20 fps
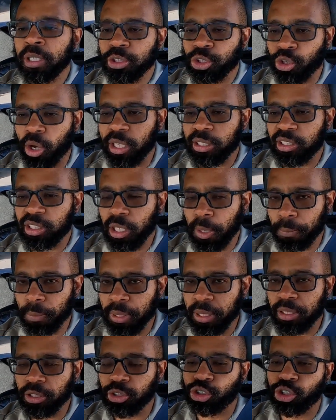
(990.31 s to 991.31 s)
So I
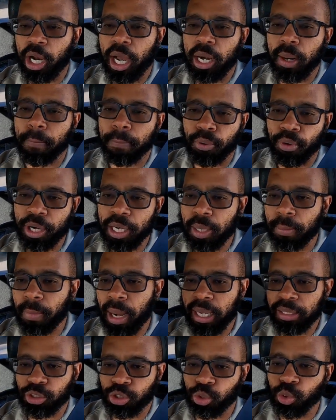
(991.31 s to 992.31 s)
typically try to bring
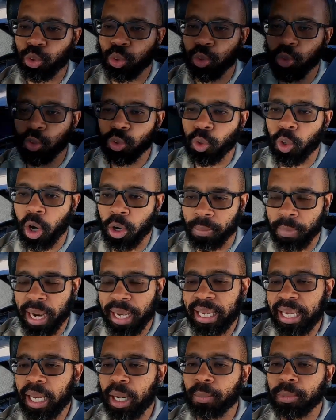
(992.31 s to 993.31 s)
my tool or my
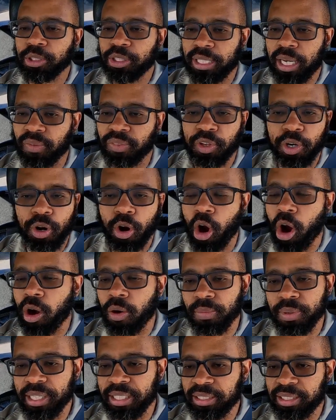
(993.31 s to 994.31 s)
cameras out there
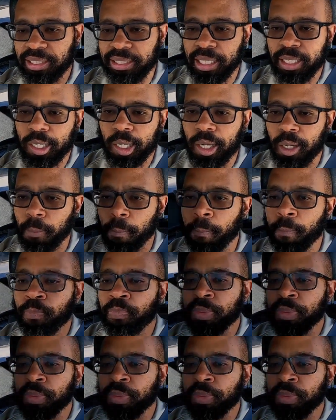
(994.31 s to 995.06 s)
already set up.